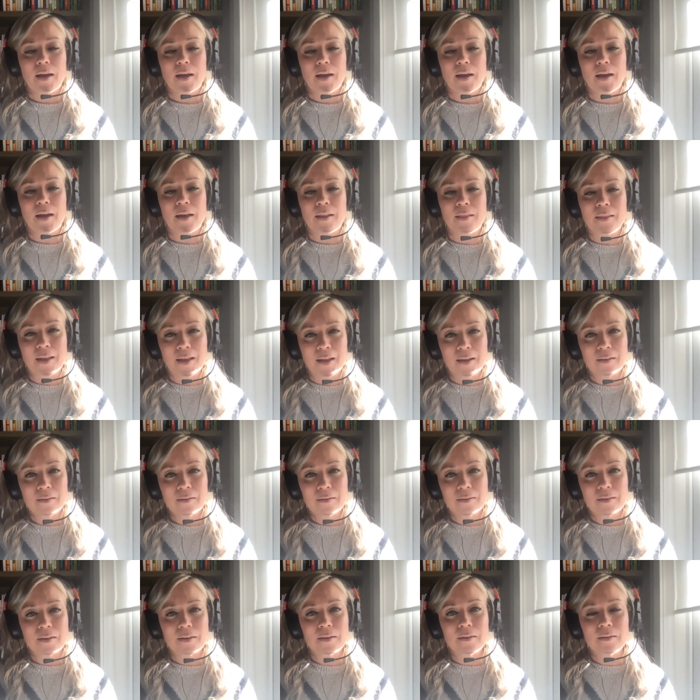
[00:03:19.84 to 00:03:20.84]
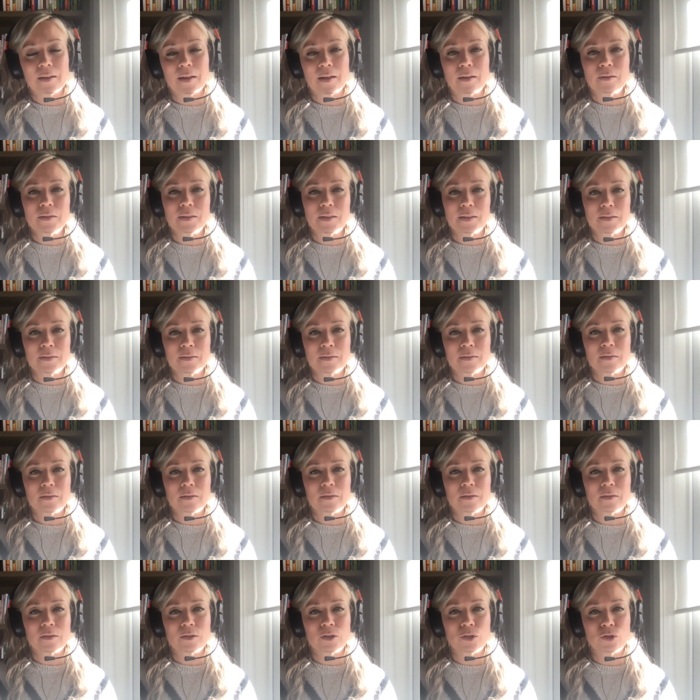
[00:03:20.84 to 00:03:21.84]
And then it allows us
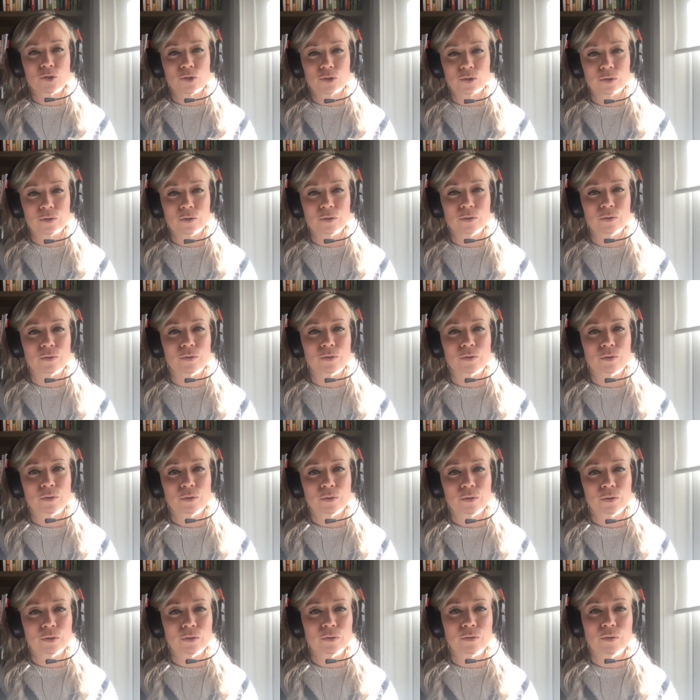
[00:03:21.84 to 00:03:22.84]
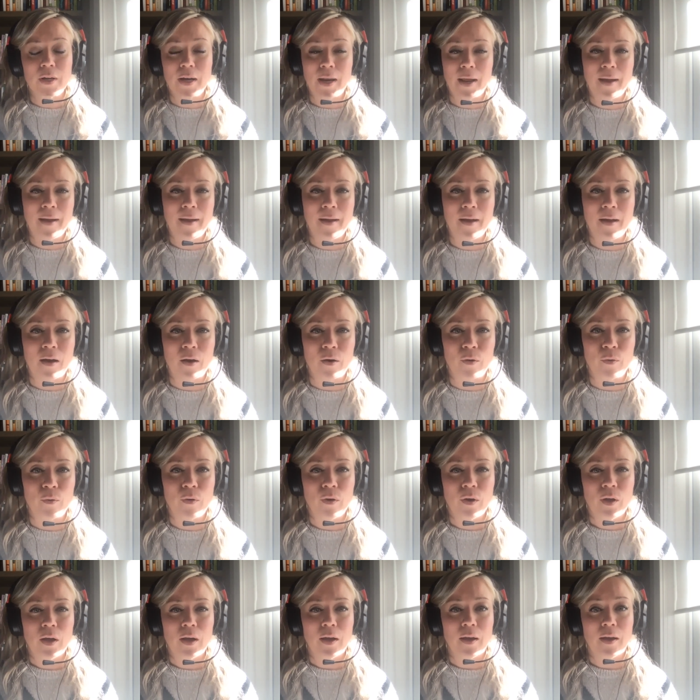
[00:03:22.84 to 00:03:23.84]
to choose who and how
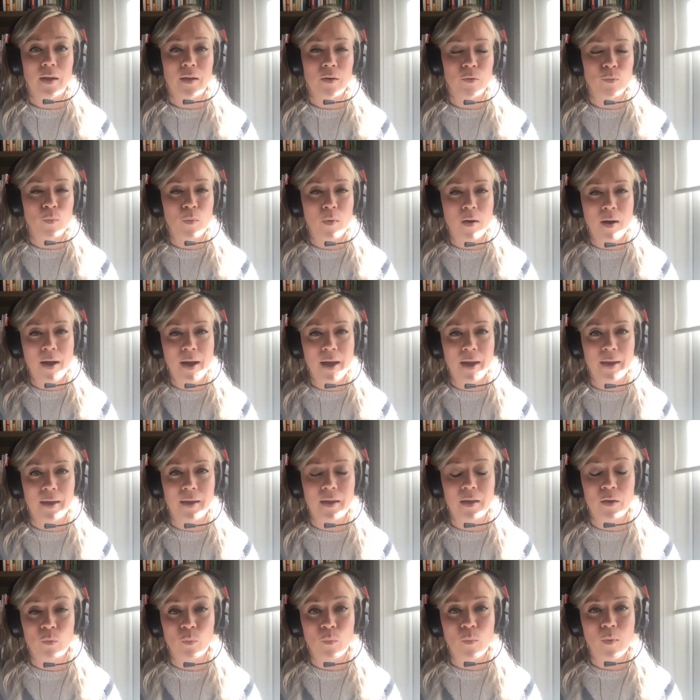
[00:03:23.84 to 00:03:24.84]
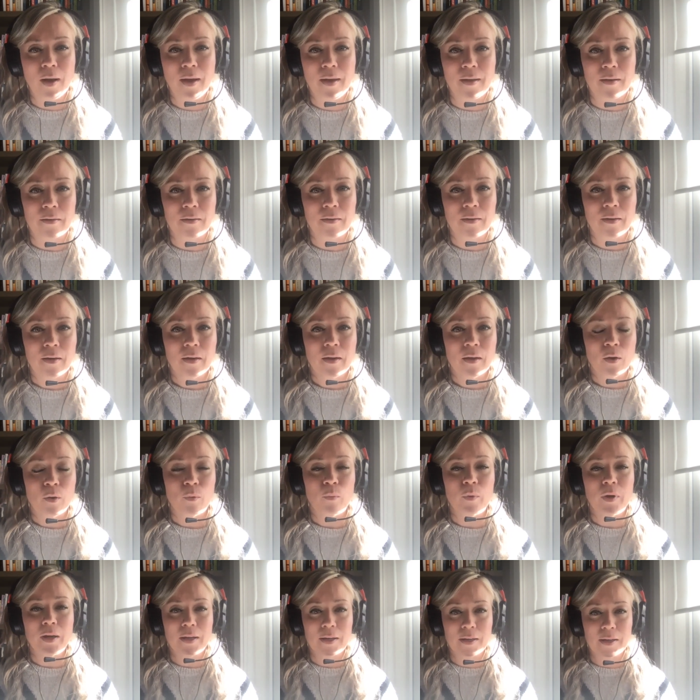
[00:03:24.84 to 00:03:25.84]
and why and when
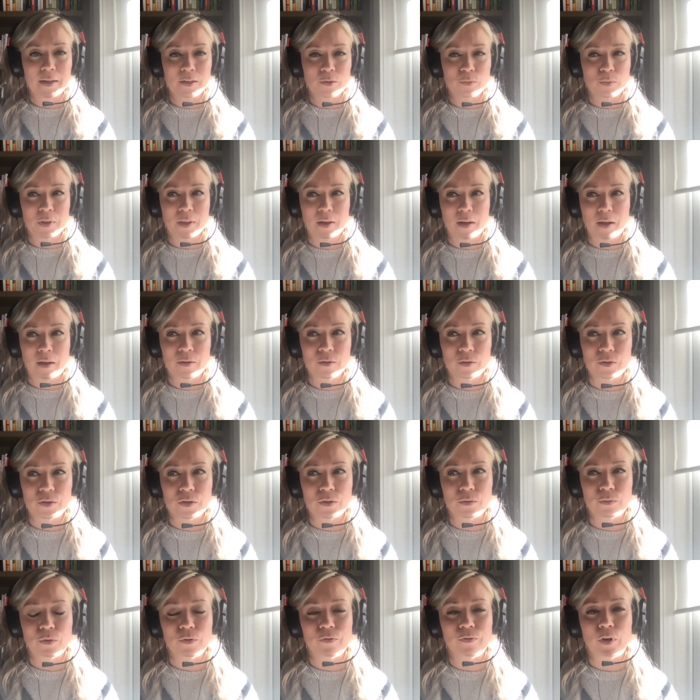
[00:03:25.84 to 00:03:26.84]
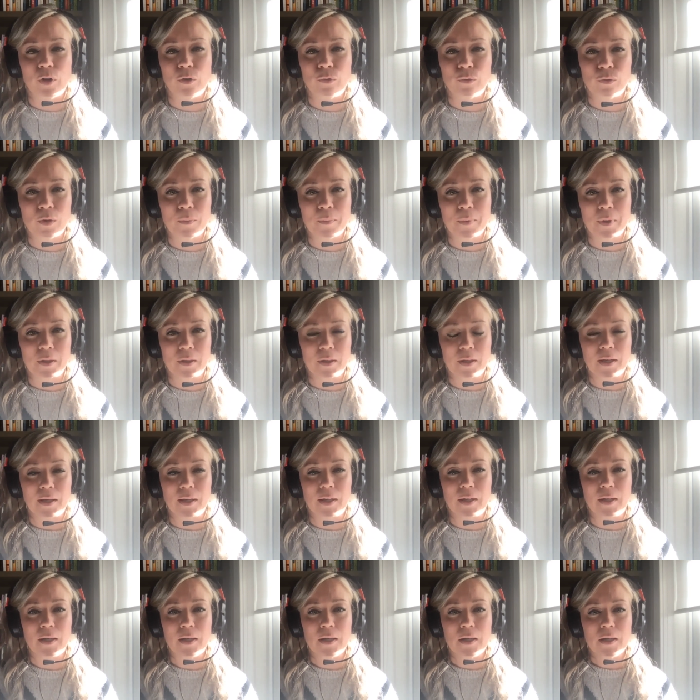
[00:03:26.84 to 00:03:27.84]
we connect with others through
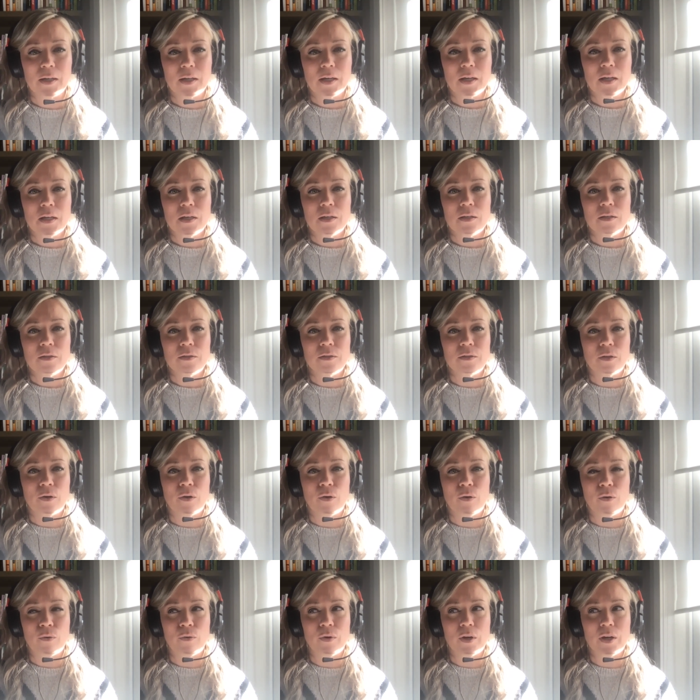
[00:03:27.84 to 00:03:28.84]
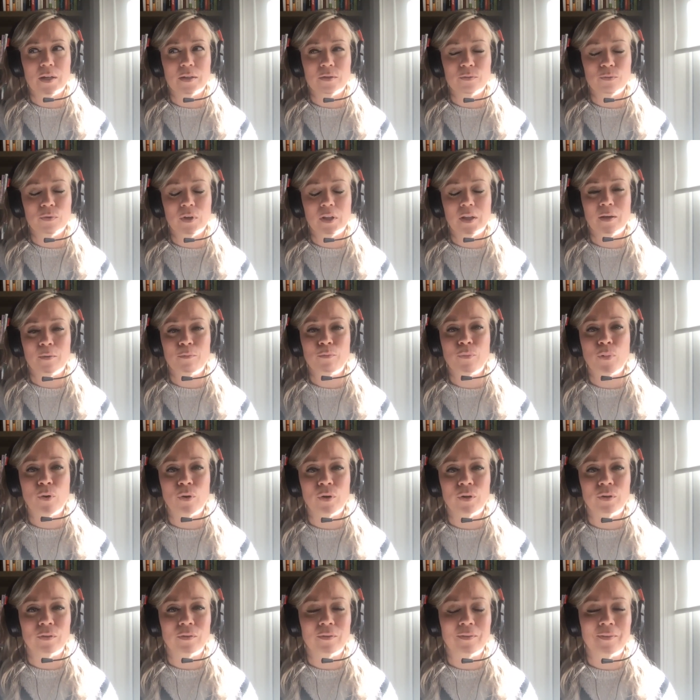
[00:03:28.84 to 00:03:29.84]
vulnerability. So it's really
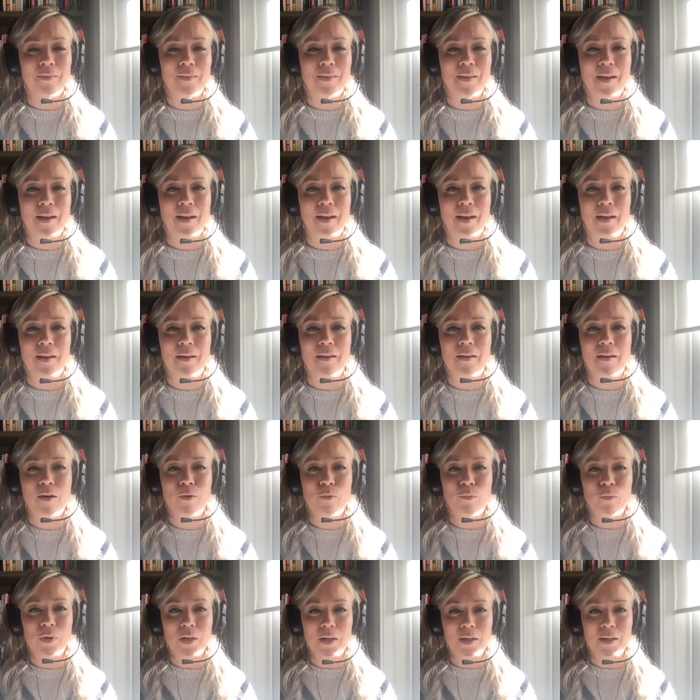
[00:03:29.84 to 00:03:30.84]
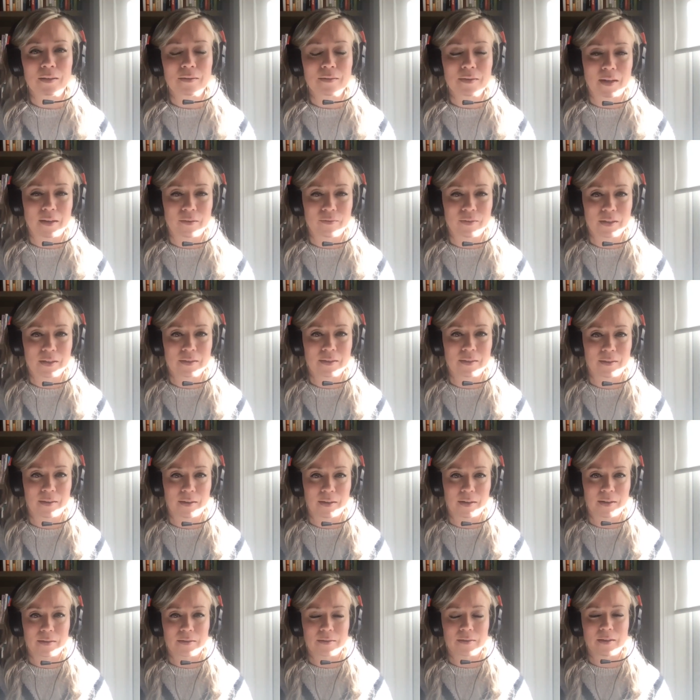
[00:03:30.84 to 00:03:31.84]
important that we dive into
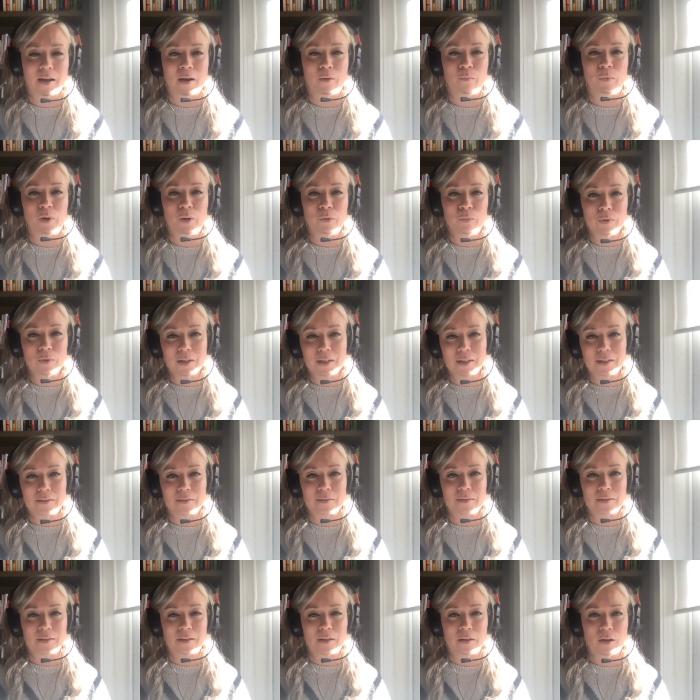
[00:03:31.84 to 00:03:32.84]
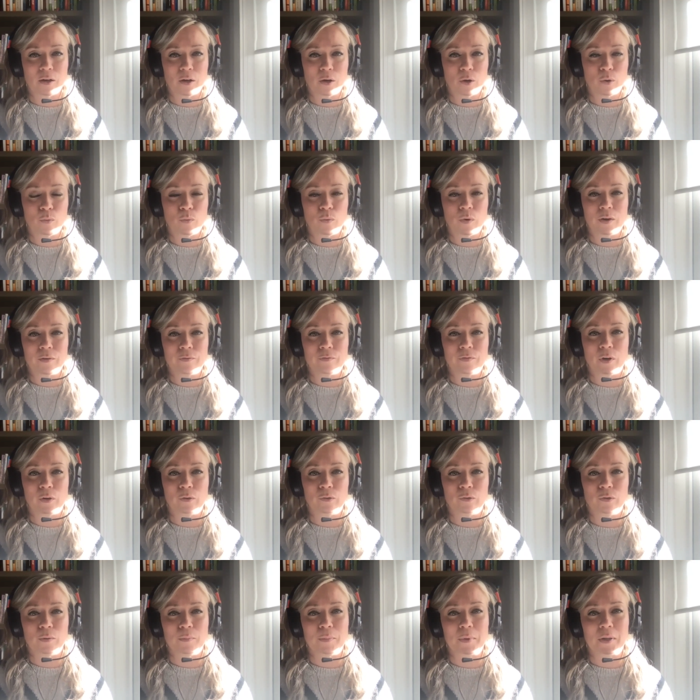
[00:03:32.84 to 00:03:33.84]
this and we reconsider what
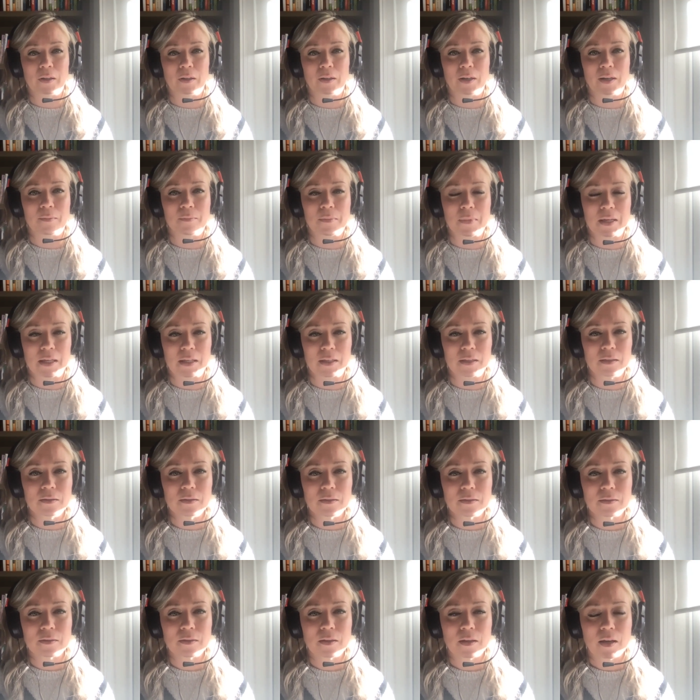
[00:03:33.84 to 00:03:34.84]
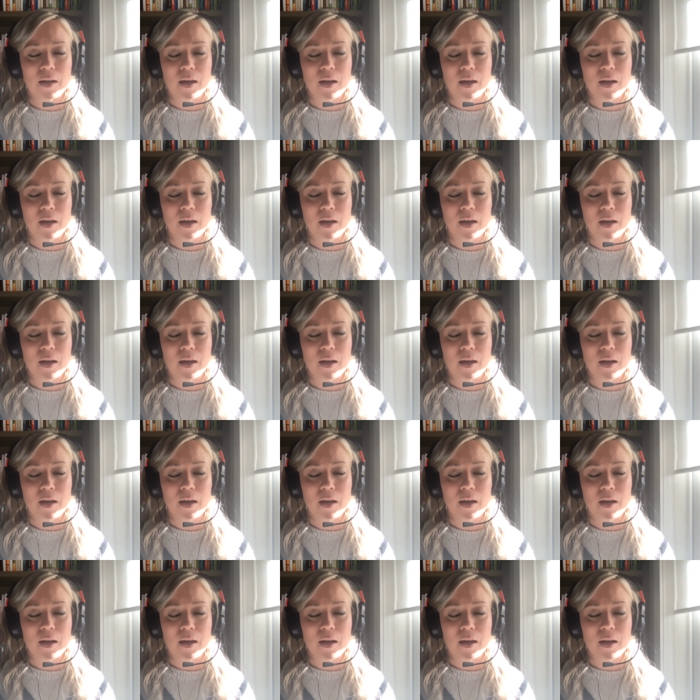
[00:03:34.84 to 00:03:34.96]
vulnerability means